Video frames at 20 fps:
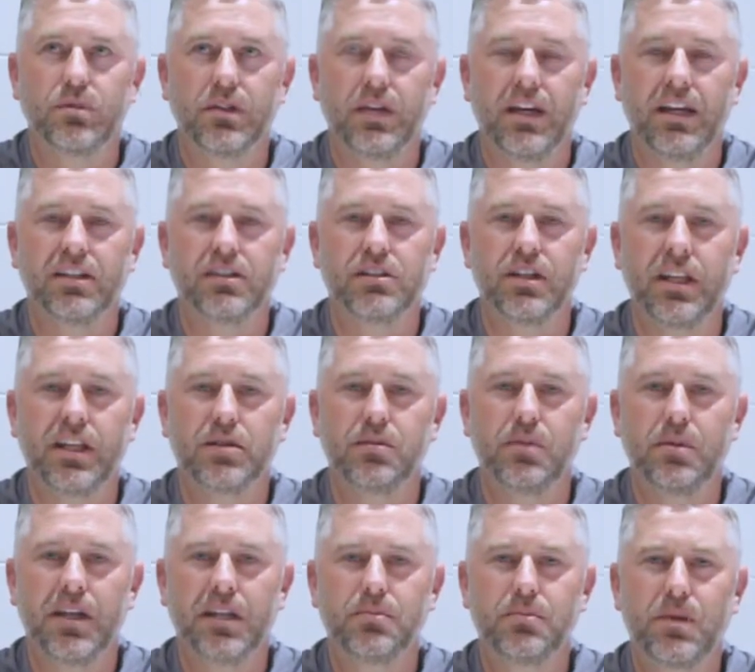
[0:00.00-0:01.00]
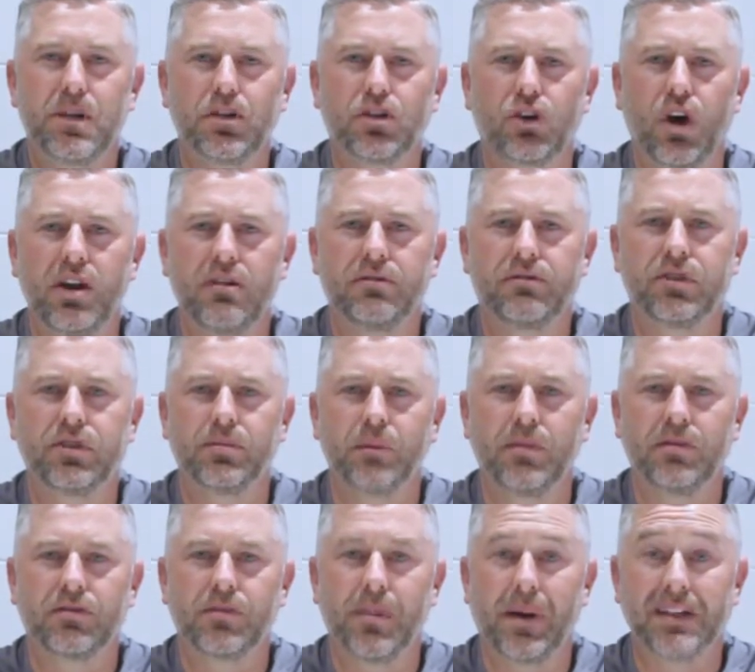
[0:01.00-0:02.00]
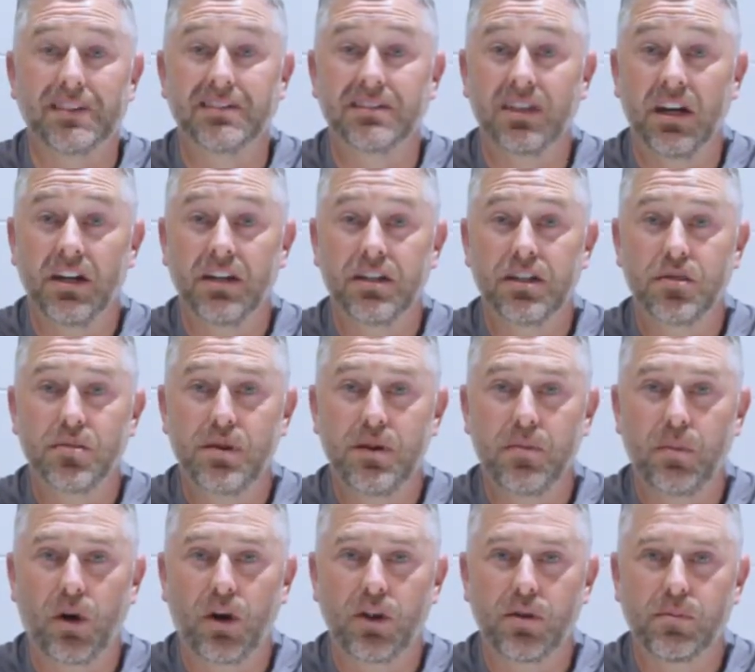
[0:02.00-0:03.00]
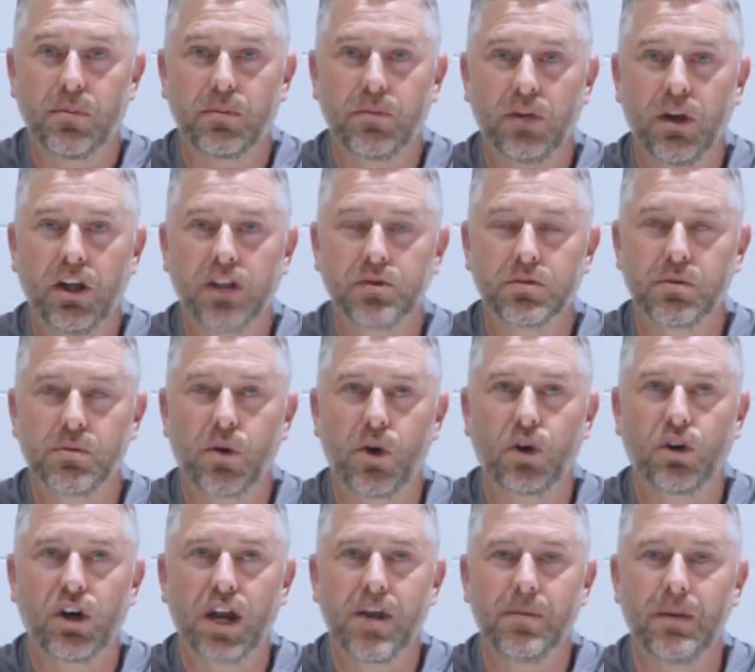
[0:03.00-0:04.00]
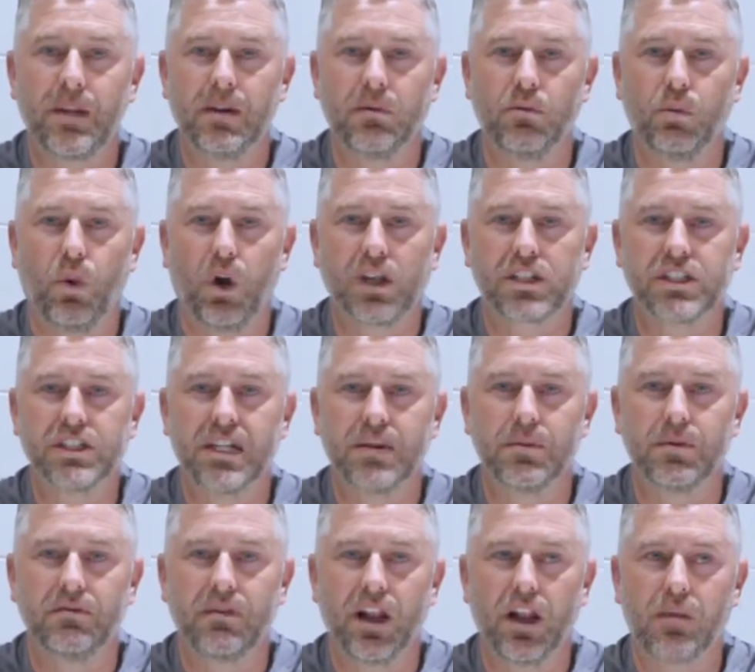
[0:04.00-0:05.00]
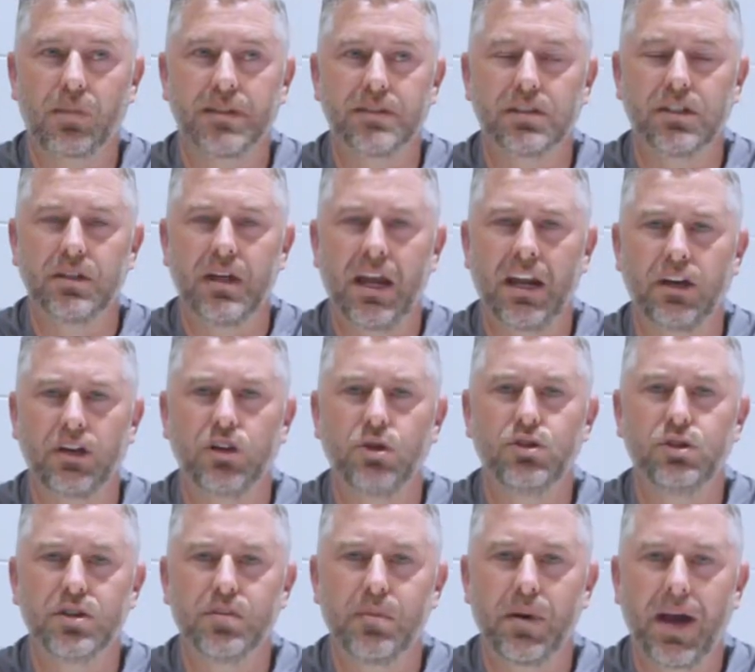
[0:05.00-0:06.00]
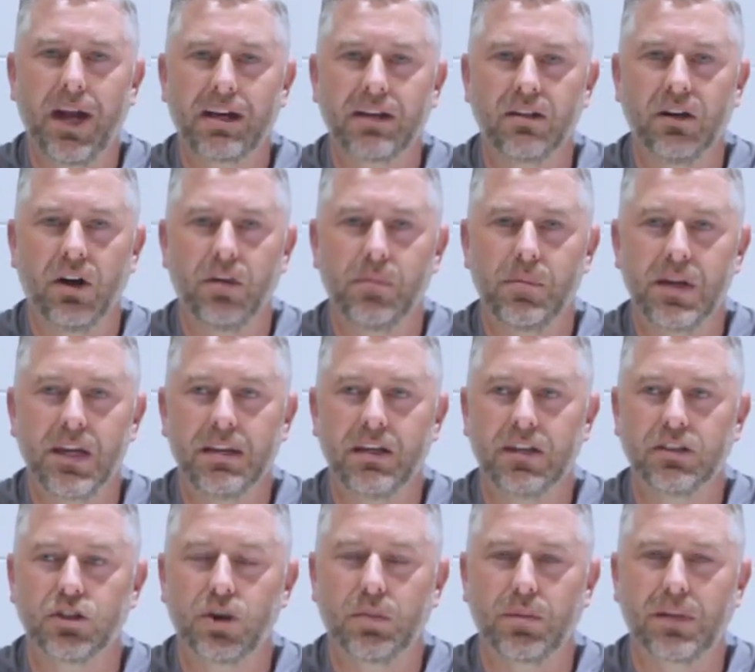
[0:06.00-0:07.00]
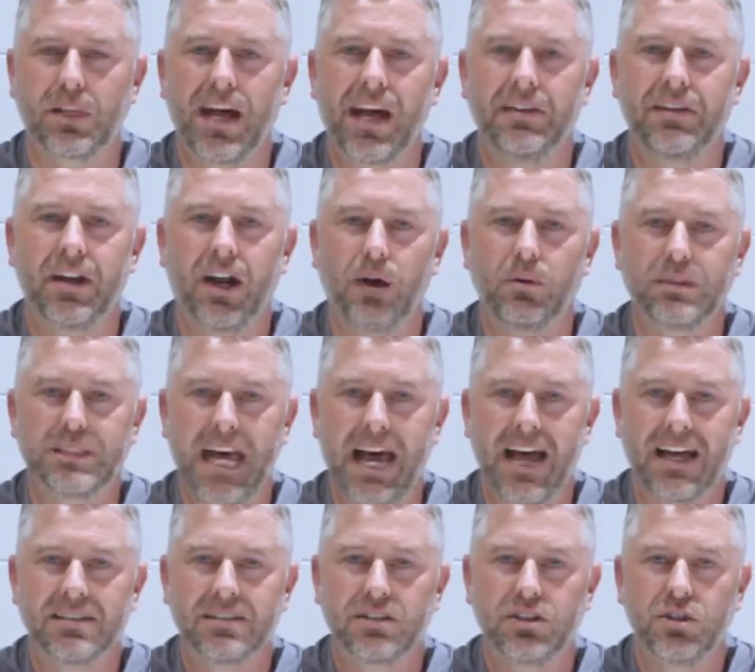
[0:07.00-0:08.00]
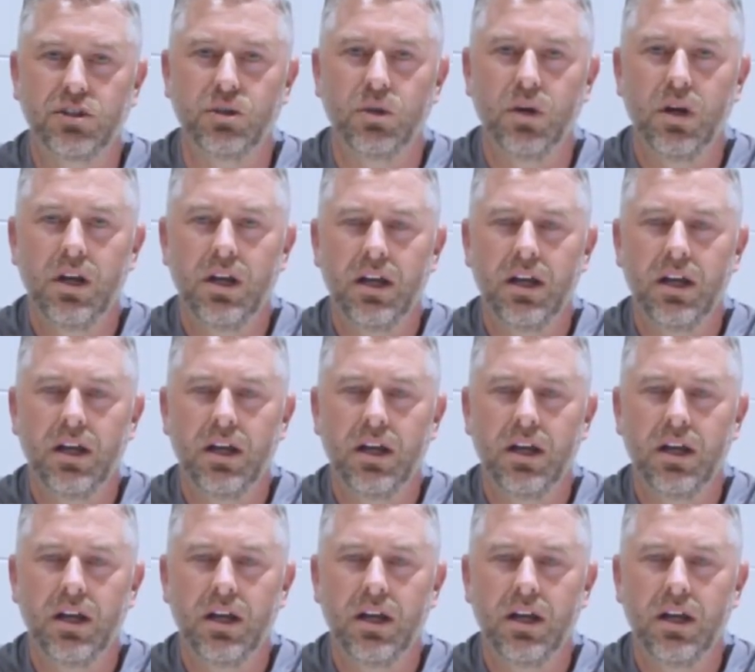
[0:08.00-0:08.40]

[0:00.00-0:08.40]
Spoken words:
It's been great for my son to be part of the Huntsman program, and watching him develop has had a huge impact on me, and so I'm glad that I was asked to